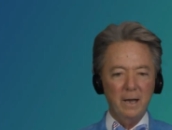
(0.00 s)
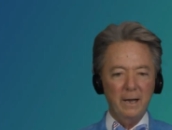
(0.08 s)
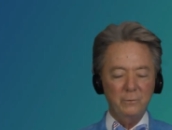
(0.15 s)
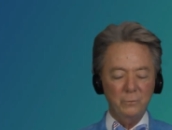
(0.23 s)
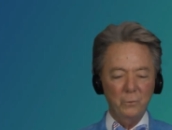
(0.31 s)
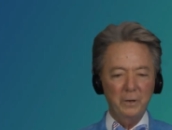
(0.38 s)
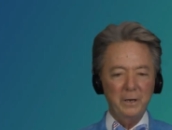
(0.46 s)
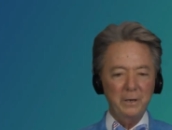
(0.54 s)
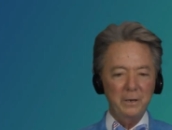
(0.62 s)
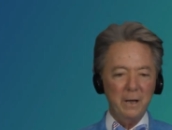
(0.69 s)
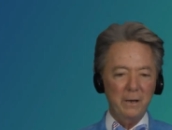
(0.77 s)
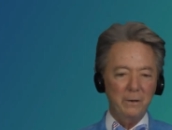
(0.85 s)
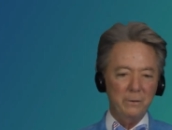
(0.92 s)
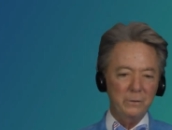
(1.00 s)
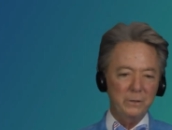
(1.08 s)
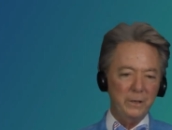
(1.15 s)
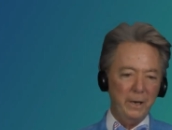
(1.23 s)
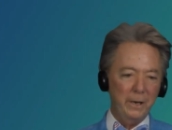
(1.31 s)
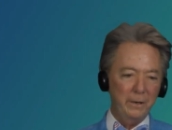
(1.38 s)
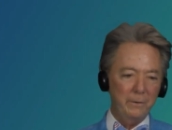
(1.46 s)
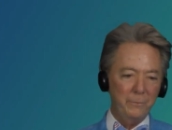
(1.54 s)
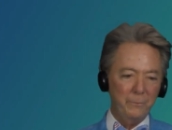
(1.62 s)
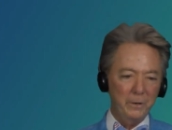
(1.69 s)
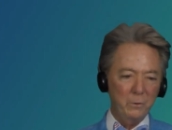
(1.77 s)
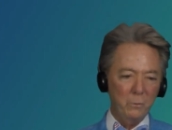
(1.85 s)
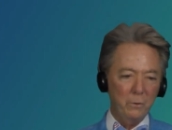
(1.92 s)
I truly did not understand
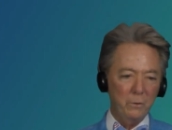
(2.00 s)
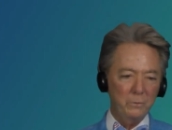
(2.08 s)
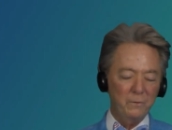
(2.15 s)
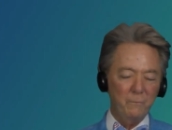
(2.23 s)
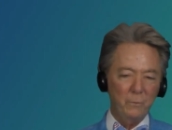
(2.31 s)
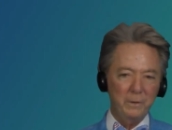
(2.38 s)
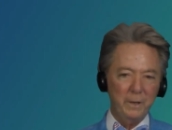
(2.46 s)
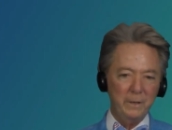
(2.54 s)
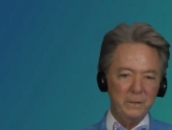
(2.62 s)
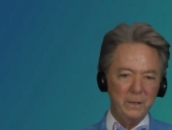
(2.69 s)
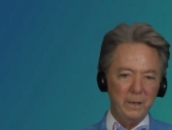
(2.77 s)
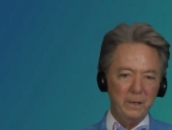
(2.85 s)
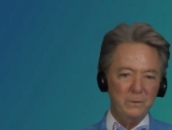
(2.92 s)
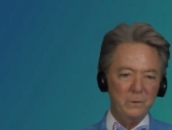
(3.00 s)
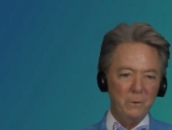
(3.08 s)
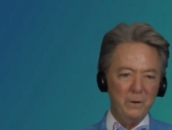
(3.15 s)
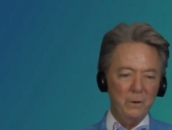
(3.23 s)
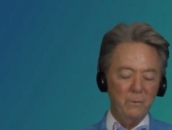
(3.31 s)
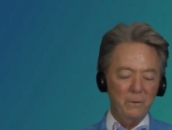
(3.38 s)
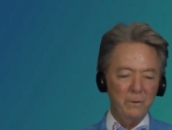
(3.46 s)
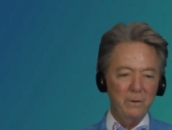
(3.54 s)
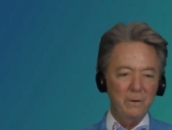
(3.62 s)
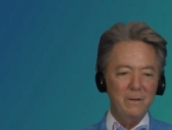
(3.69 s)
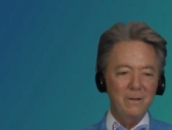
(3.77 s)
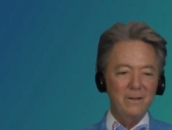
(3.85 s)
3/4 of what they said. So I know that